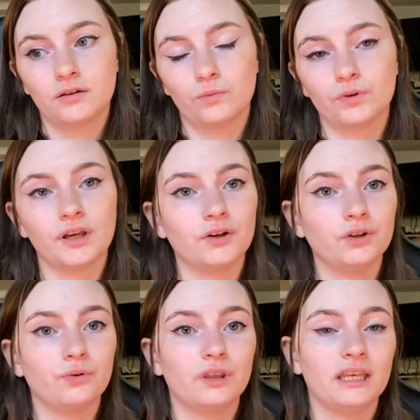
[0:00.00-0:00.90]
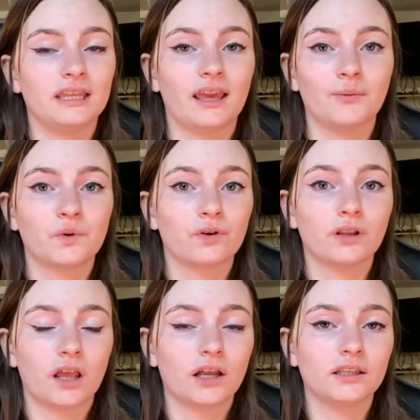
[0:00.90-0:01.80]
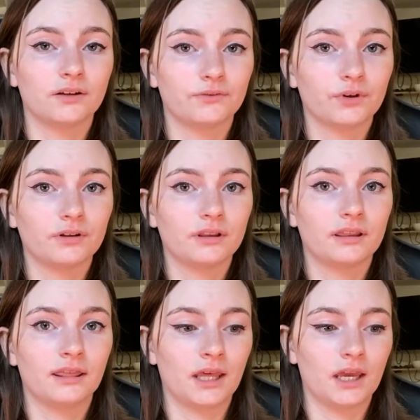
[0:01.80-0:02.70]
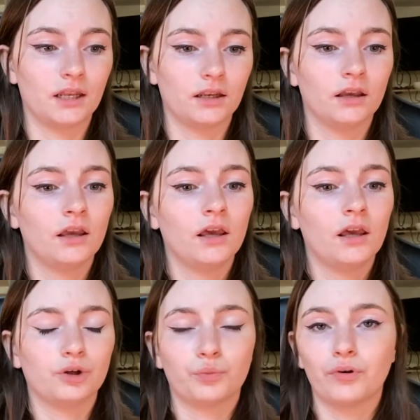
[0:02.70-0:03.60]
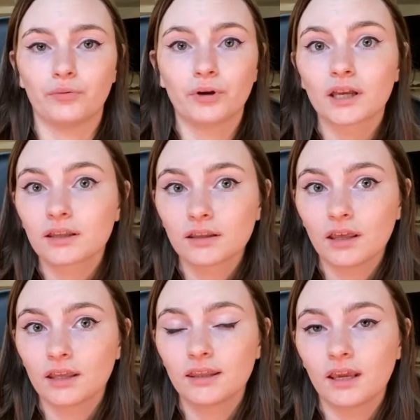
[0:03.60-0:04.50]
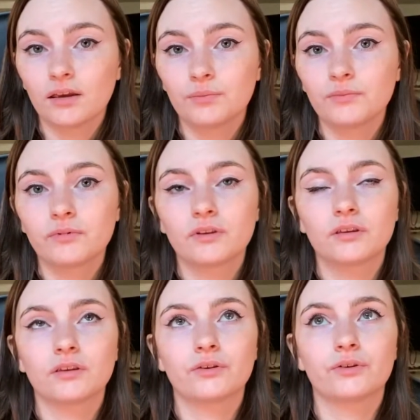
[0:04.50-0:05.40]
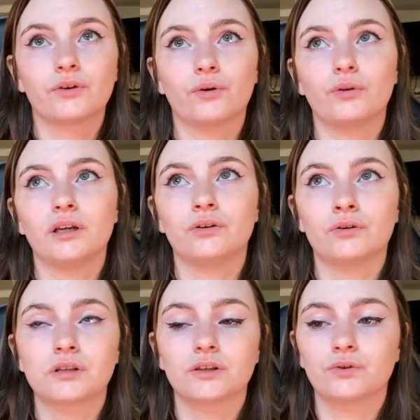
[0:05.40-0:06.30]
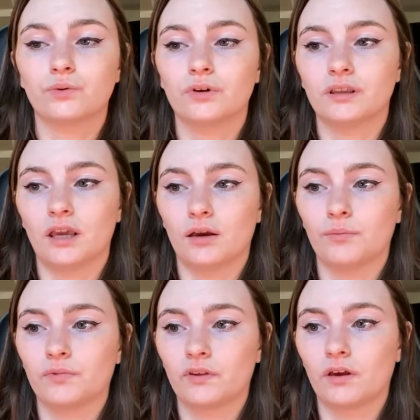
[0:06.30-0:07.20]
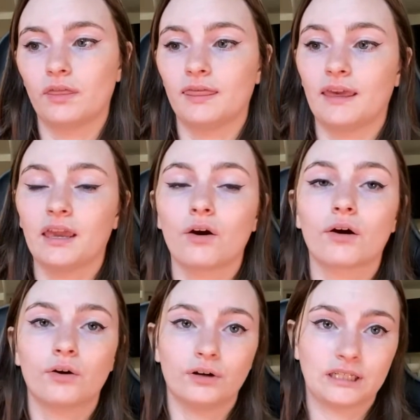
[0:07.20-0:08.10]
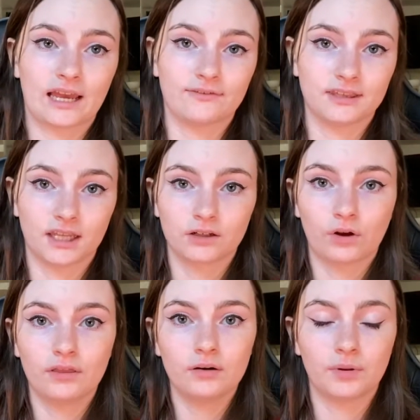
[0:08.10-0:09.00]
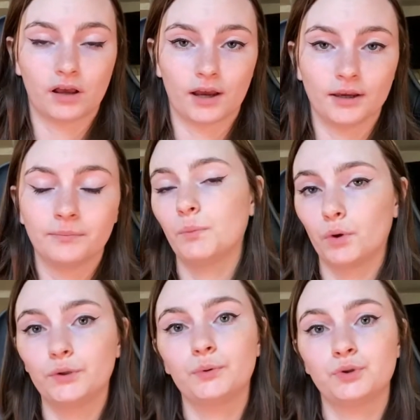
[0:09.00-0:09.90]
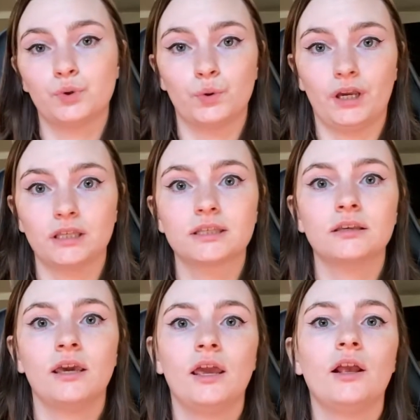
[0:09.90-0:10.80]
will tell you the exams are a lot different than your prereq exams. So like nursing school exams, they are going to have select all that apply, multiple choice.